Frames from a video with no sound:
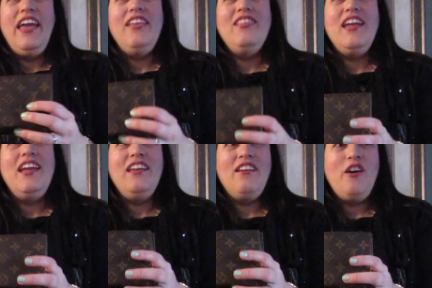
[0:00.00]
and
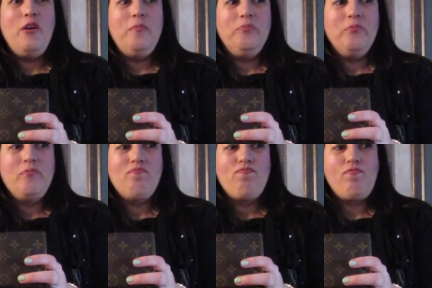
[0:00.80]
then um,
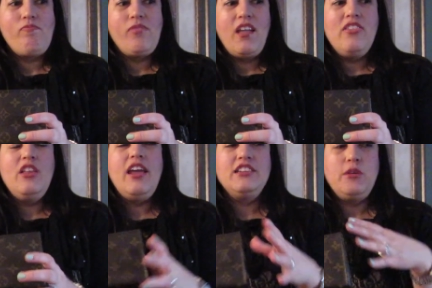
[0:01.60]
and
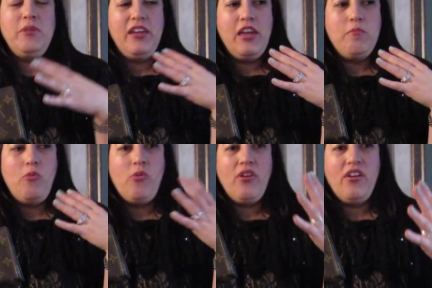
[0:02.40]
then as I became
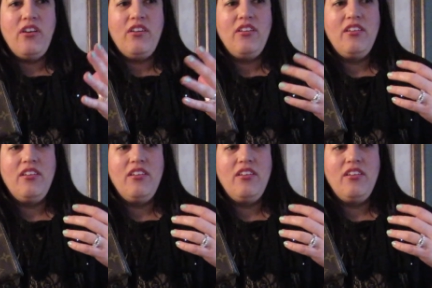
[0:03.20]
more